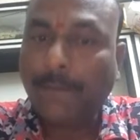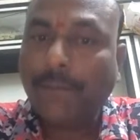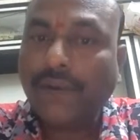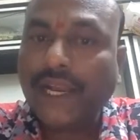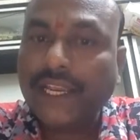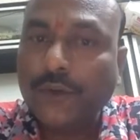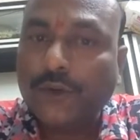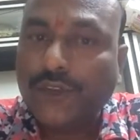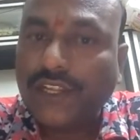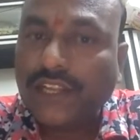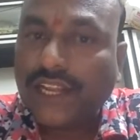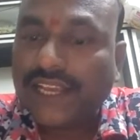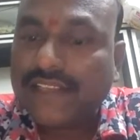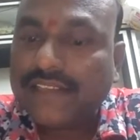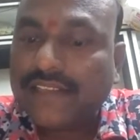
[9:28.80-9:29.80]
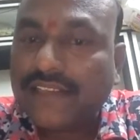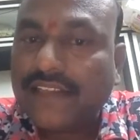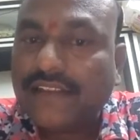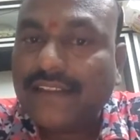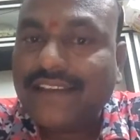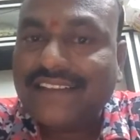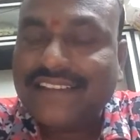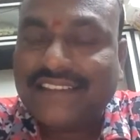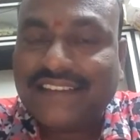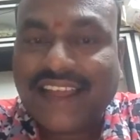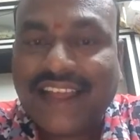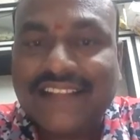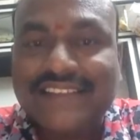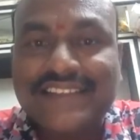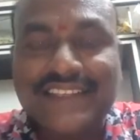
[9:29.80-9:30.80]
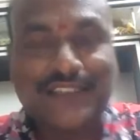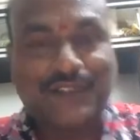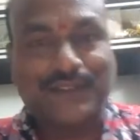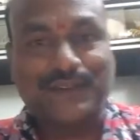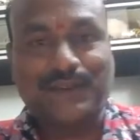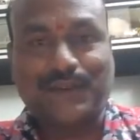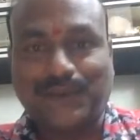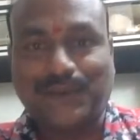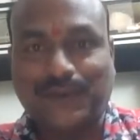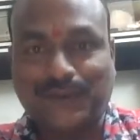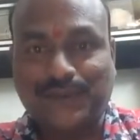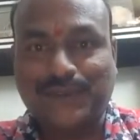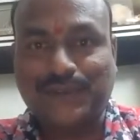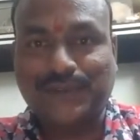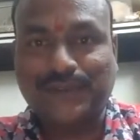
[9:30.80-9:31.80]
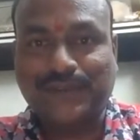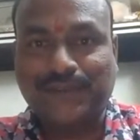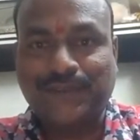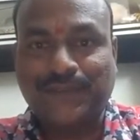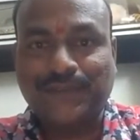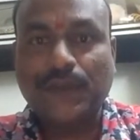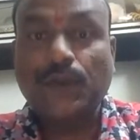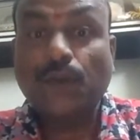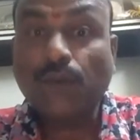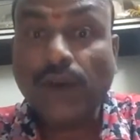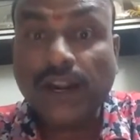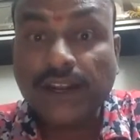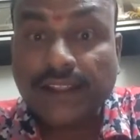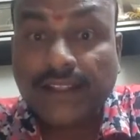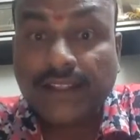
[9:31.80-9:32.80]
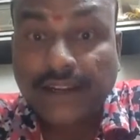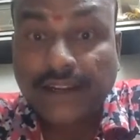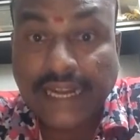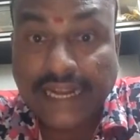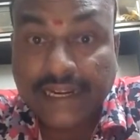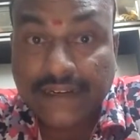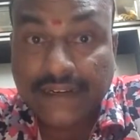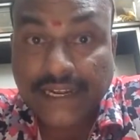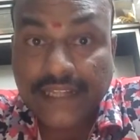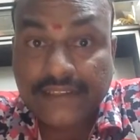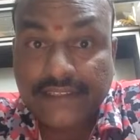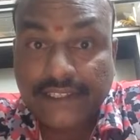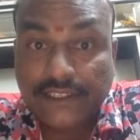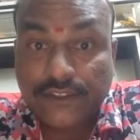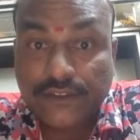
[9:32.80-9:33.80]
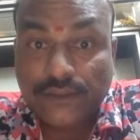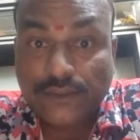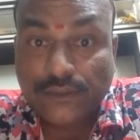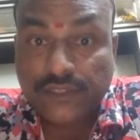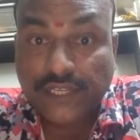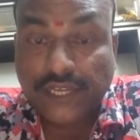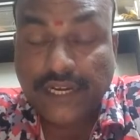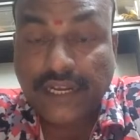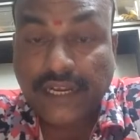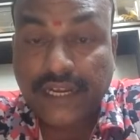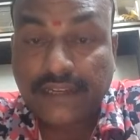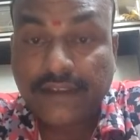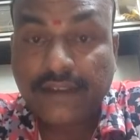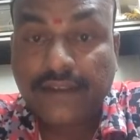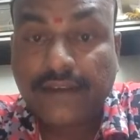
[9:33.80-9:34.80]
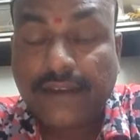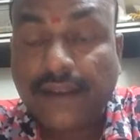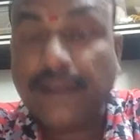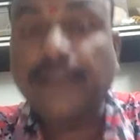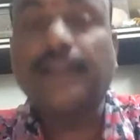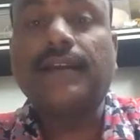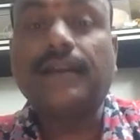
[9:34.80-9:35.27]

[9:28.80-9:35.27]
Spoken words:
by utilizing these transit routes. What are the transit routes are calling here?